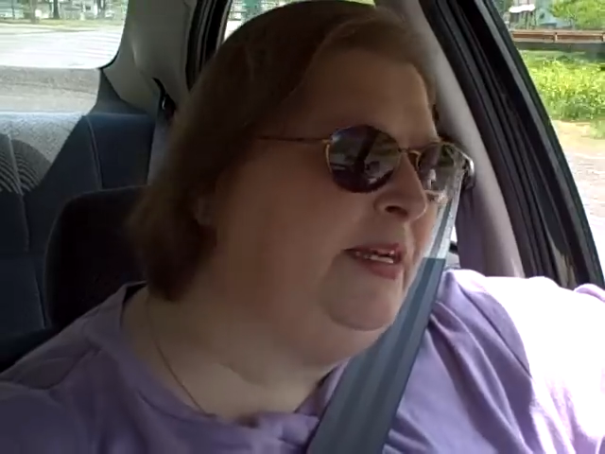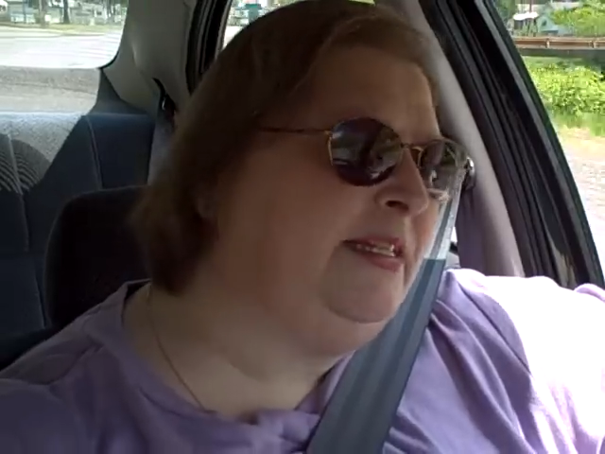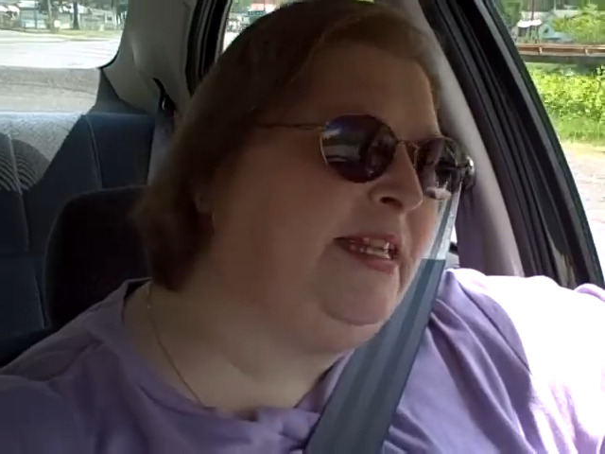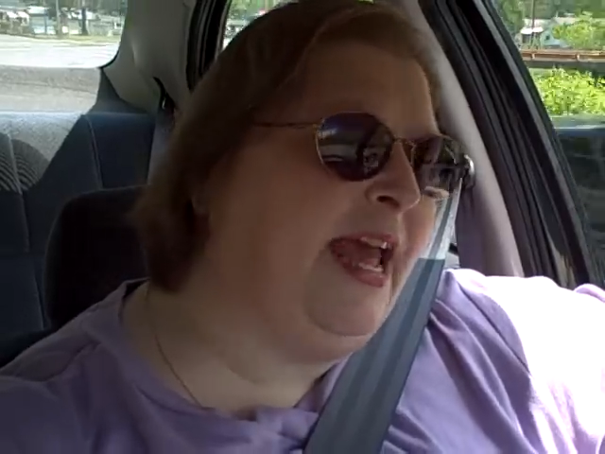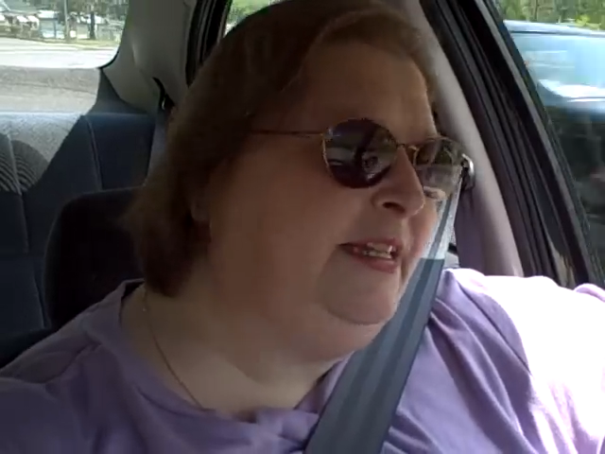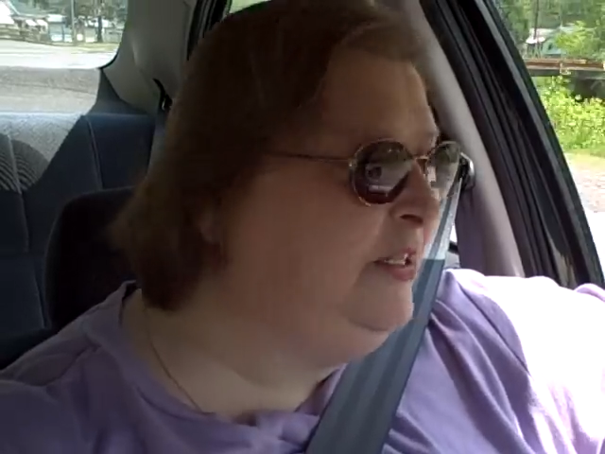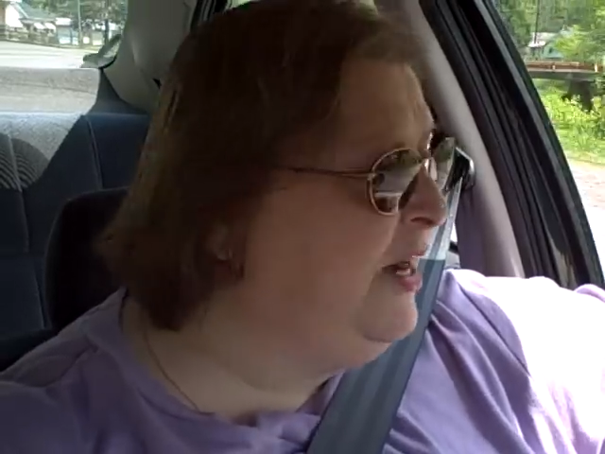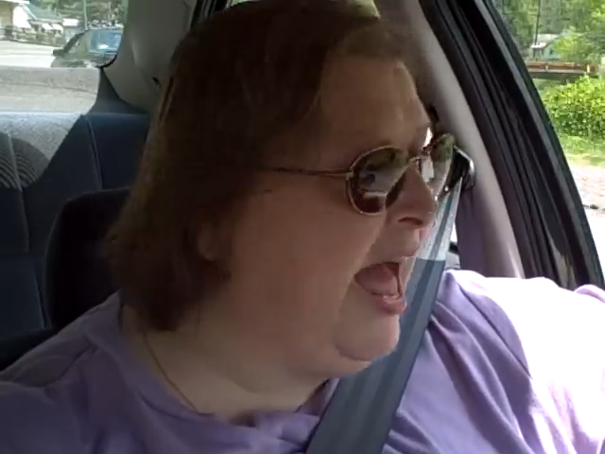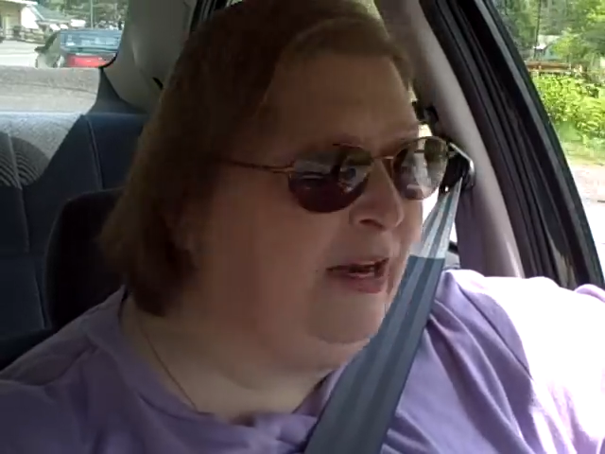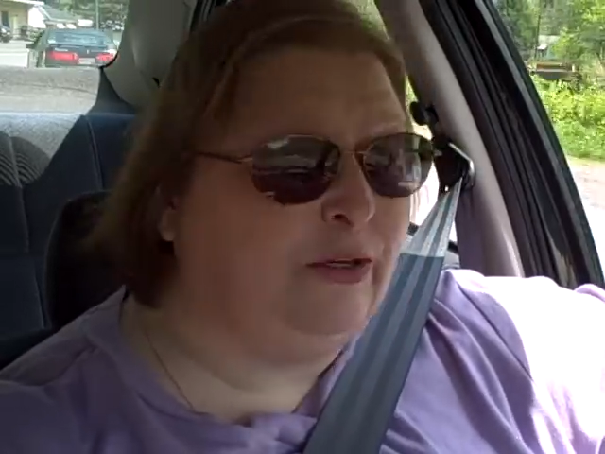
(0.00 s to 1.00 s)
We just can't do
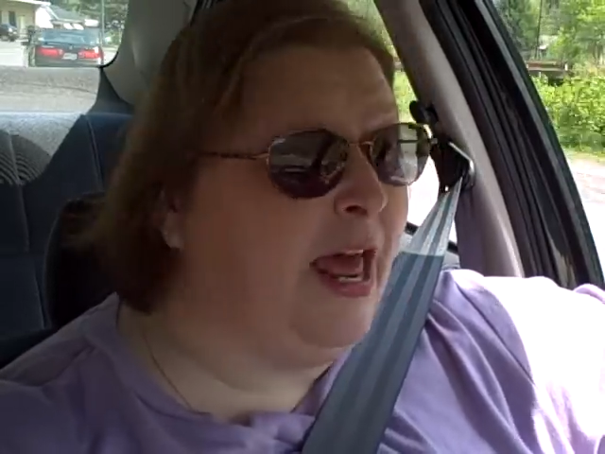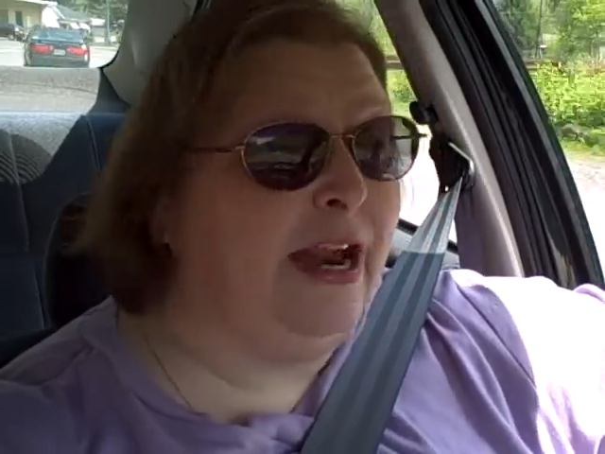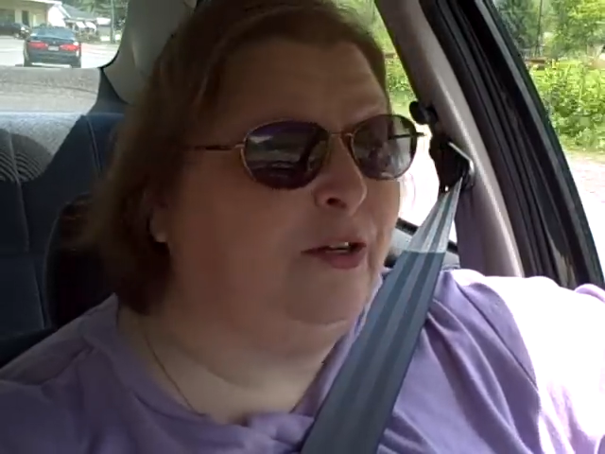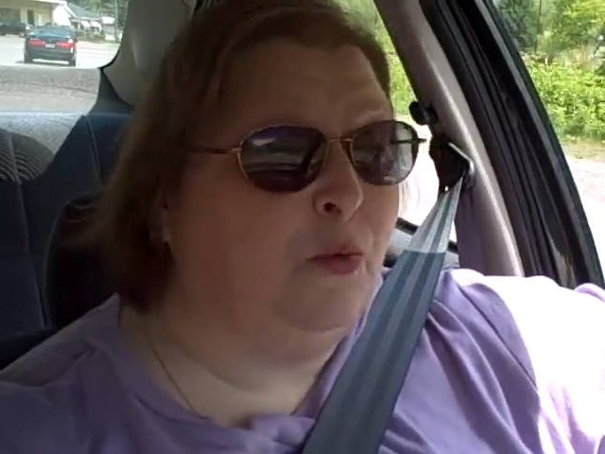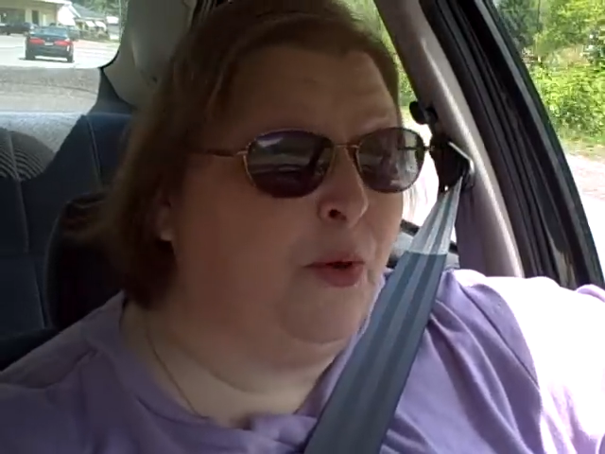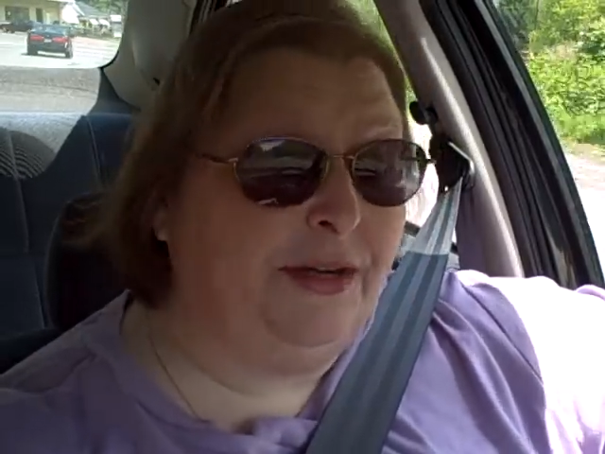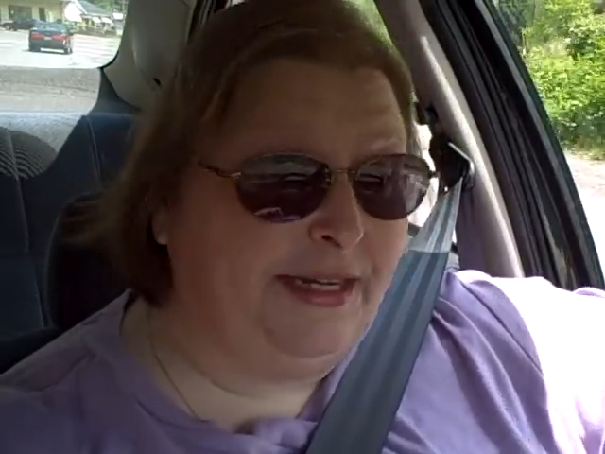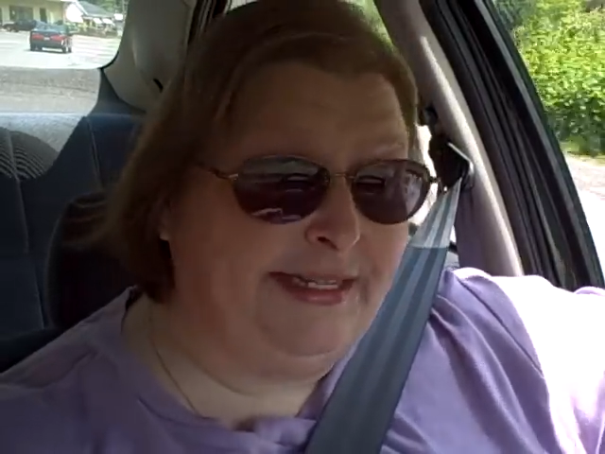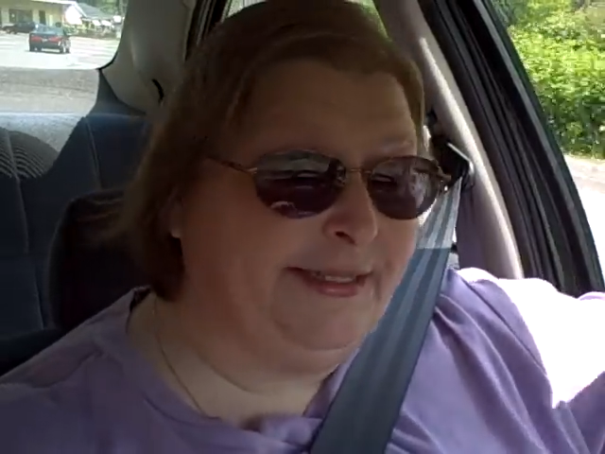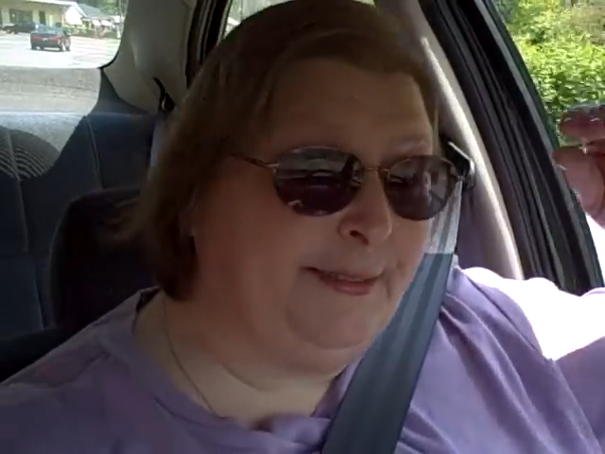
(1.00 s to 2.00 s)
it. I don't I don't want
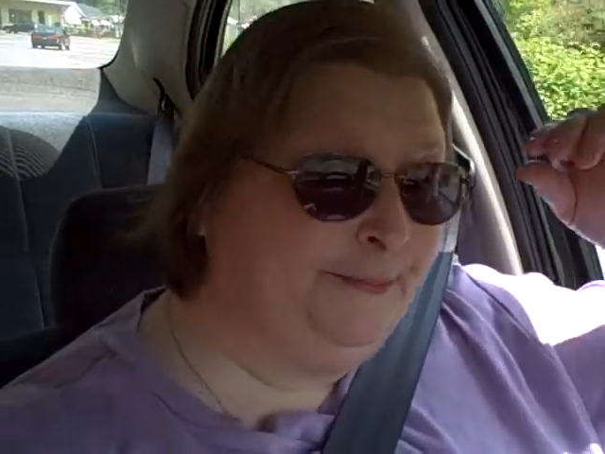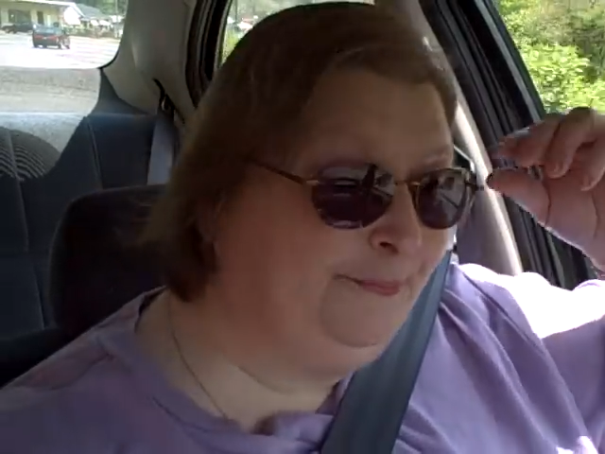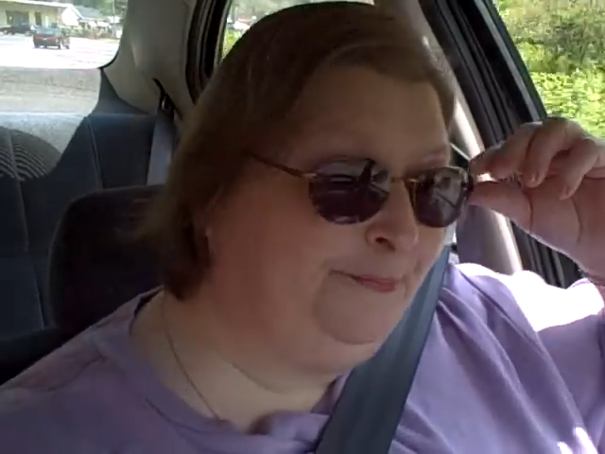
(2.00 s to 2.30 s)
this.